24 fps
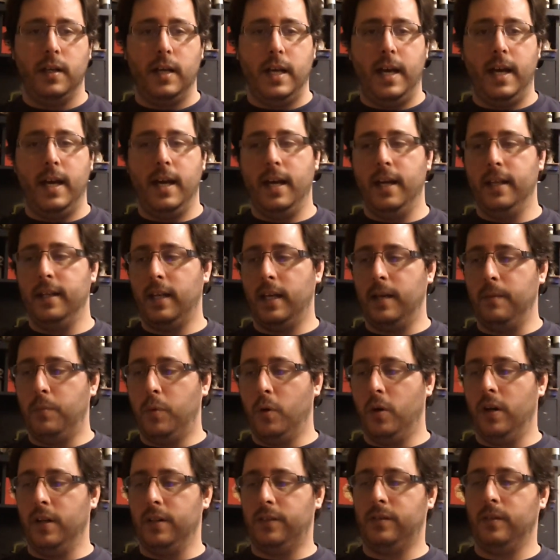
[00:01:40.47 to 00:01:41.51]
and I
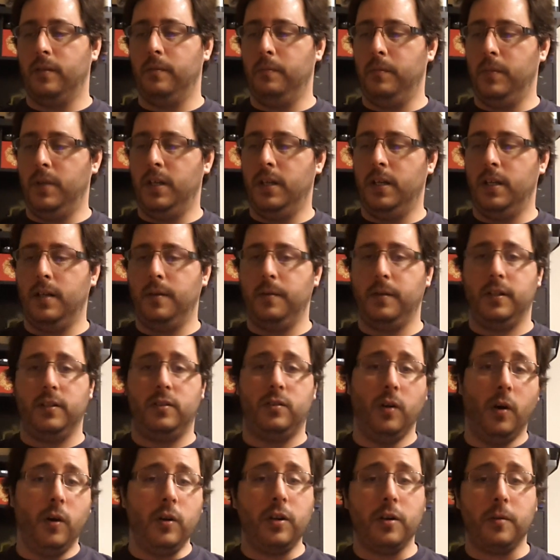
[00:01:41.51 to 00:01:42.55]
bought some
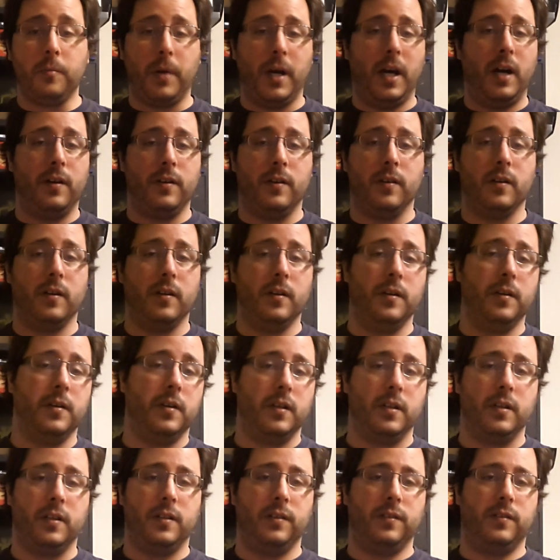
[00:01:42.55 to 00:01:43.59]
Doughnut Pounder
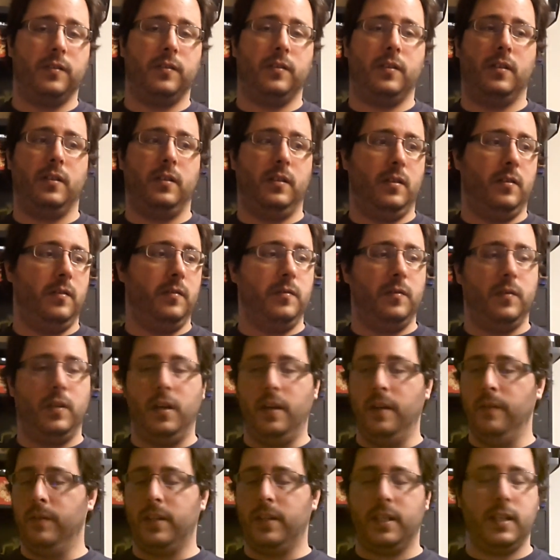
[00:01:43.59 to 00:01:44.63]
because
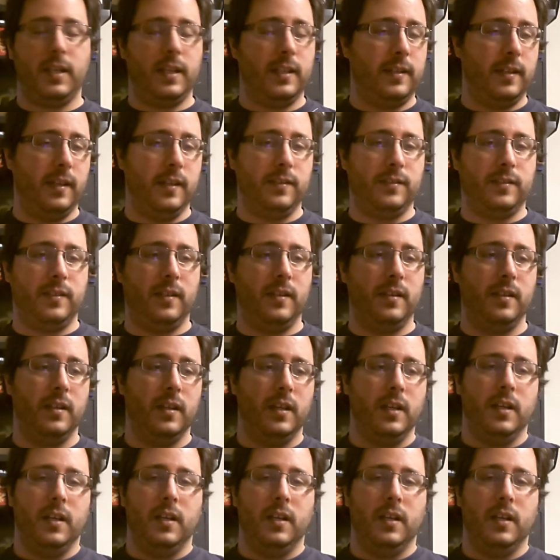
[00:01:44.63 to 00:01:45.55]
everything I tasted.